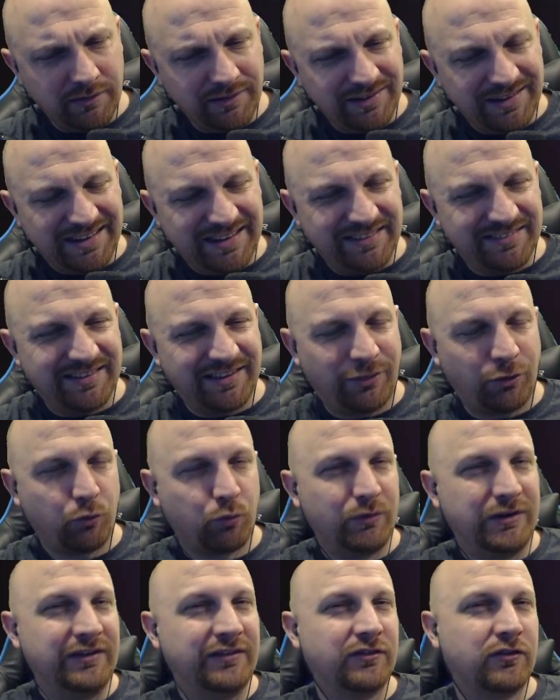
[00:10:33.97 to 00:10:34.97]
is a
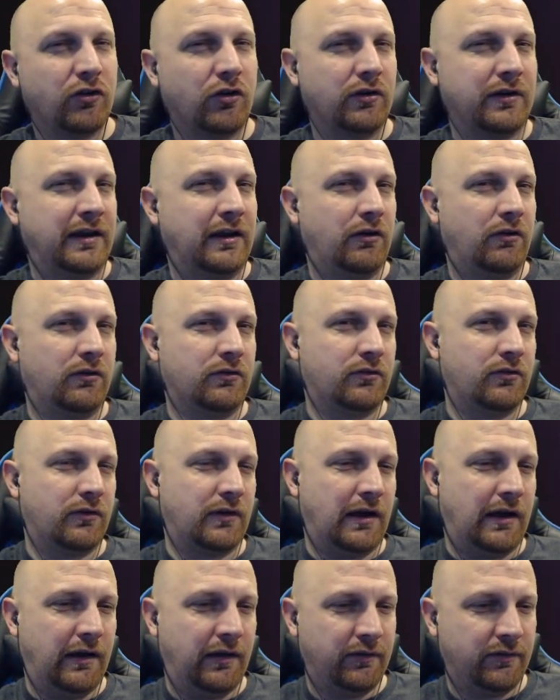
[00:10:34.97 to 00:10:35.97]
3-star character,
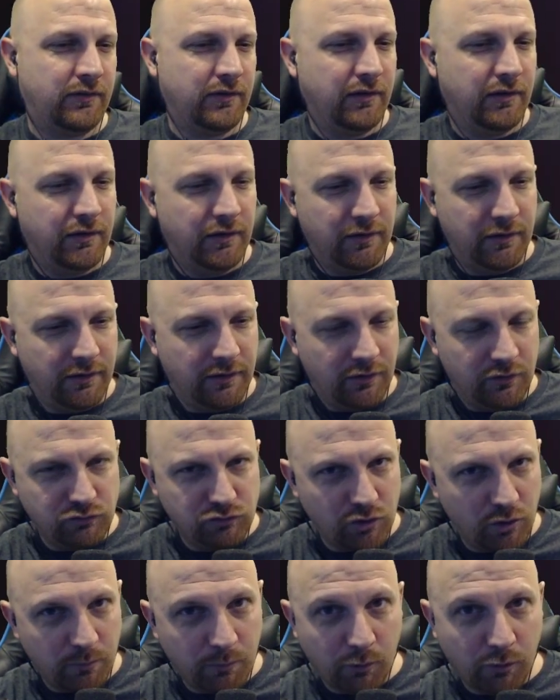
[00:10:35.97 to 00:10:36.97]
guys.
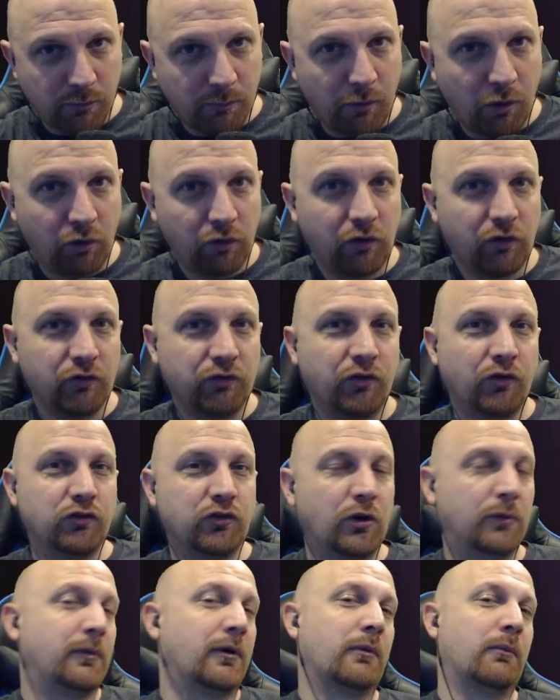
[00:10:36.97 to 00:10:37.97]
No more molos,
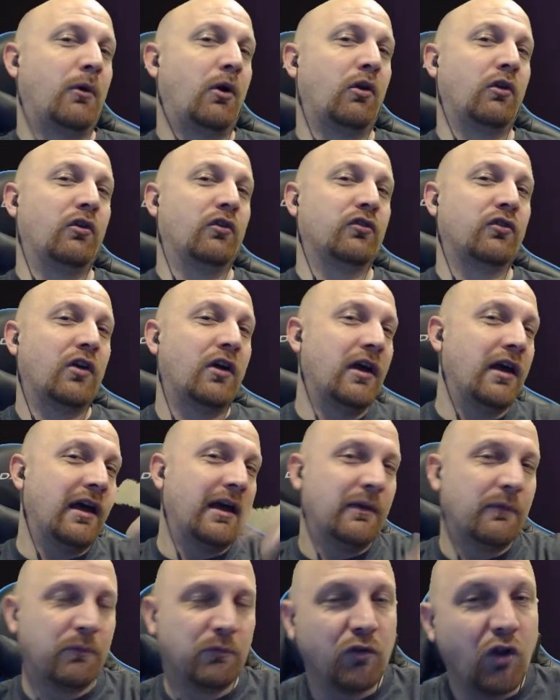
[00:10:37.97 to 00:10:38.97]
no more molos.
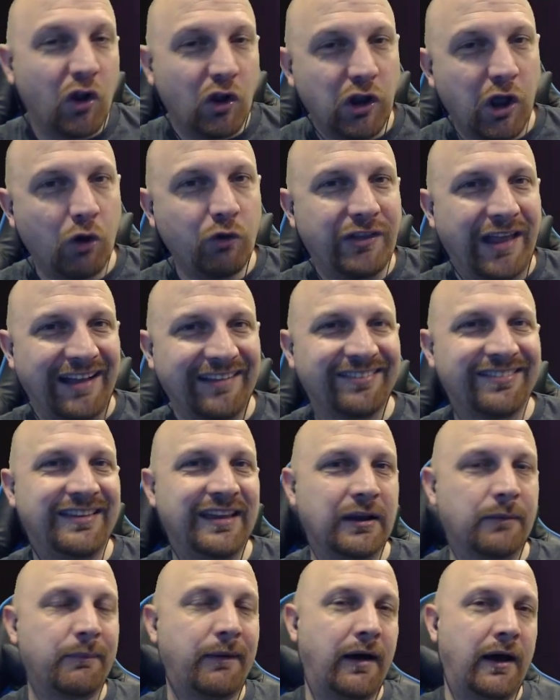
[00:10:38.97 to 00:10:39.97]
Load that
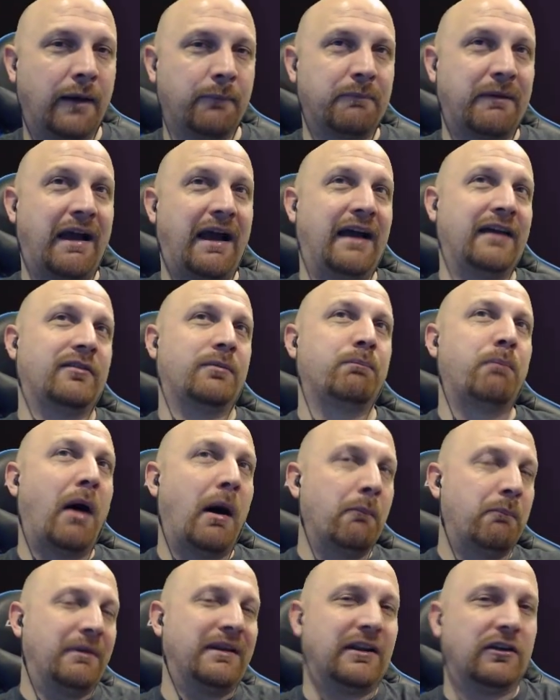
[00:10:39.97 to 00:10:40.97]
stigma up, guys.
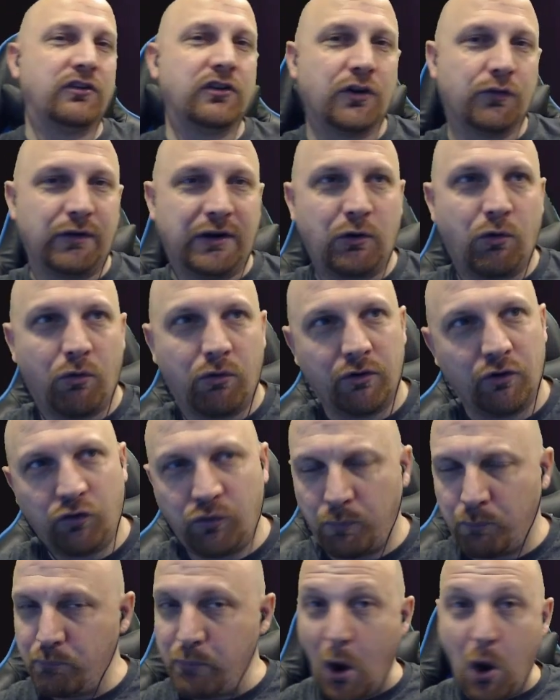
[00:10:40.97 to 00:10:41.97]
Pump it into your
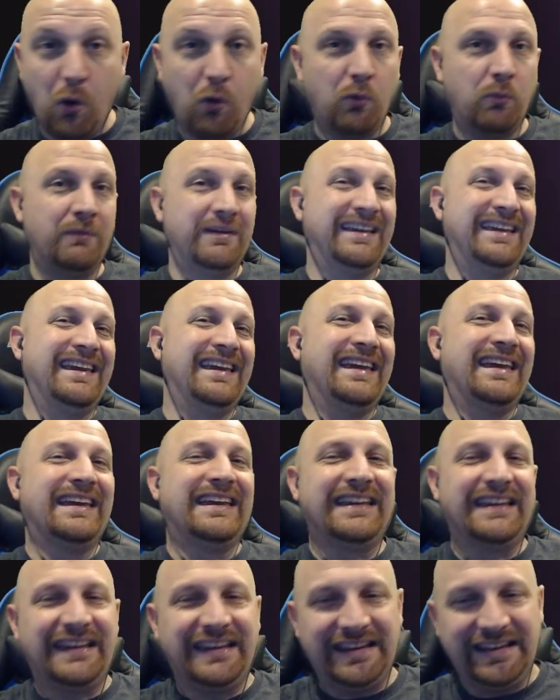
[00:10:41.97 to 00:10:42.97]
Rekorus. Boom.
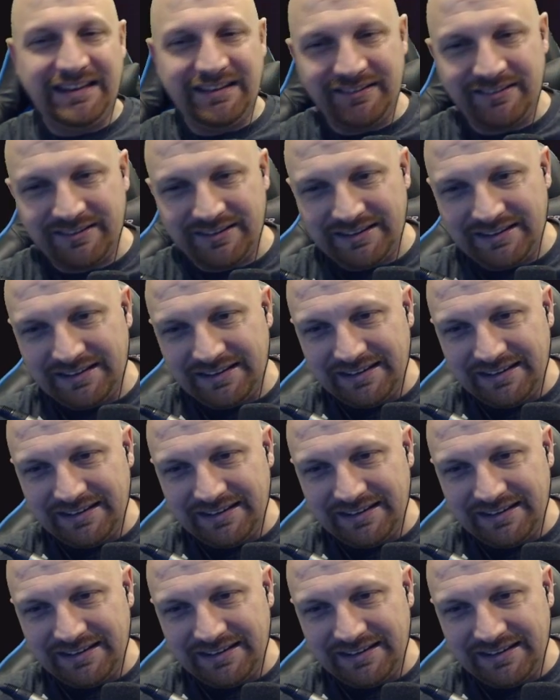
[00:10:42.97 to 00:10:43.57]
Easy